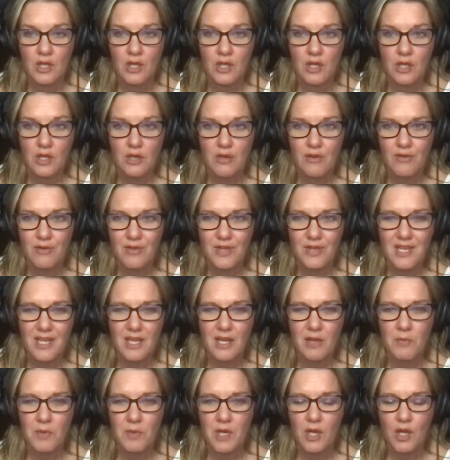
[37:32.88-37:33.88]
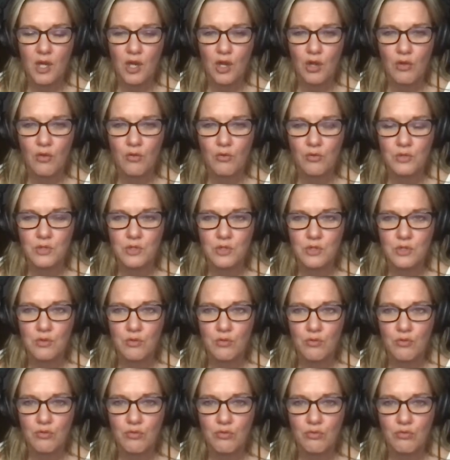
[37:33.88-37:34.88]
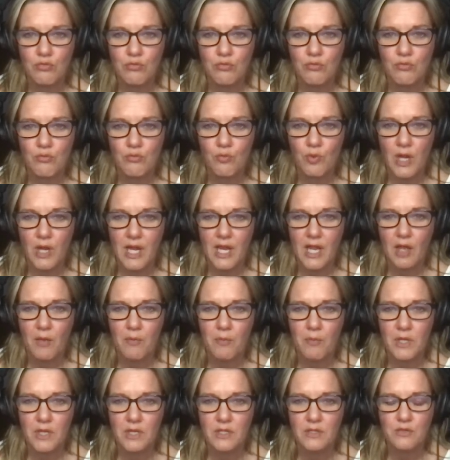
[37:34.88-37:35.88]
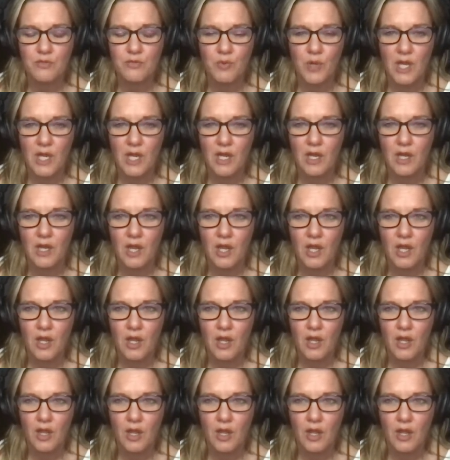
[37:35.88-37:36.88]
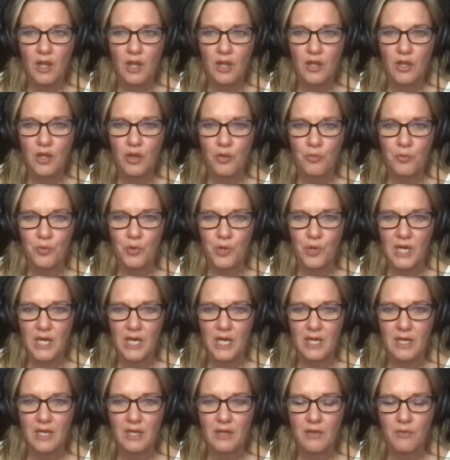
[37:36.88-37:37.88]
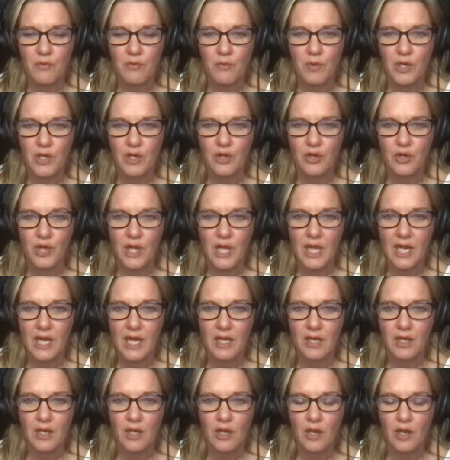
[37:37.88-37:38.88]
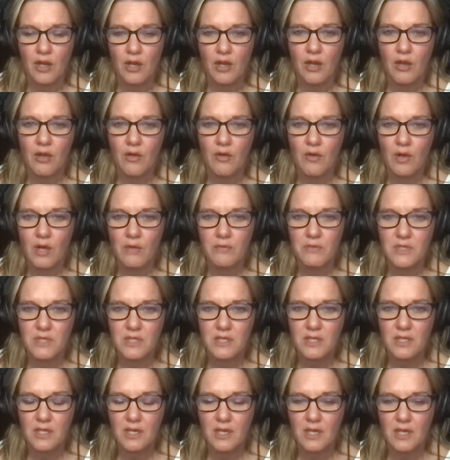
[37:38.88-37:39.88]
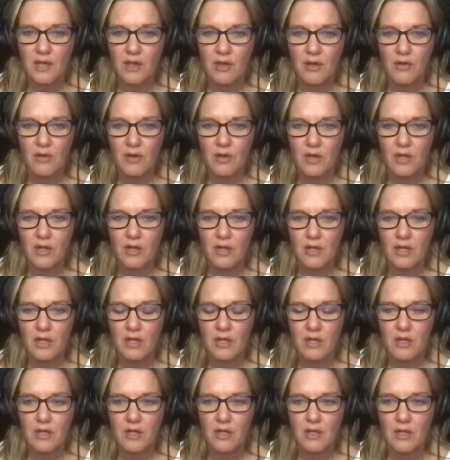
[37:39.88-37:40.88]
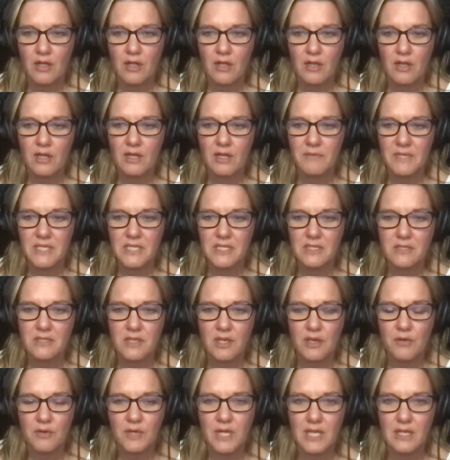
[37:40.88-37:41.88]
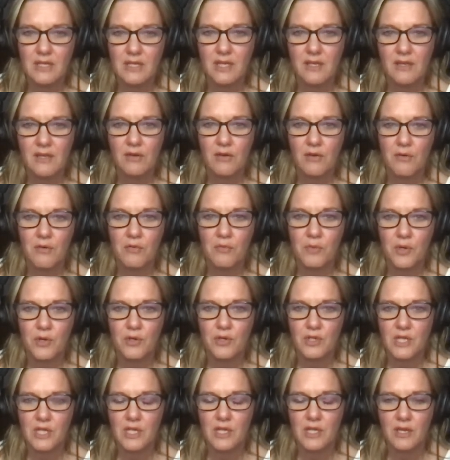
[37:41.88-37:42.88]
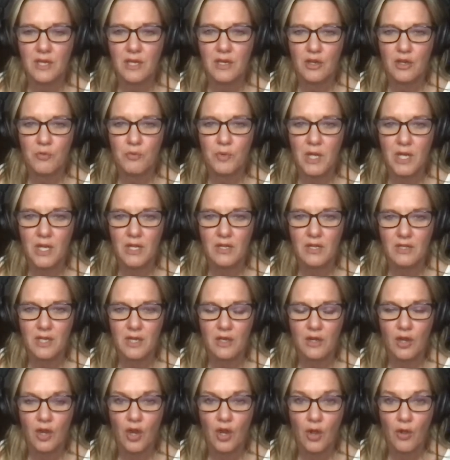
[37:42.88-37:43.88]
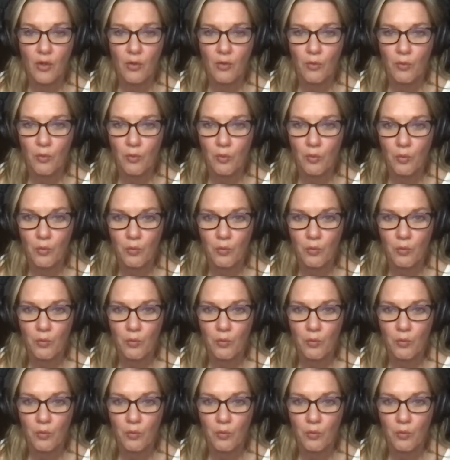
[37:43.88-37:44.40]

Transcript: I don't think anybody knows what happens when when you're like, no, I'm just gonna go, let me just go eat like a normal person, and your brain is like, no,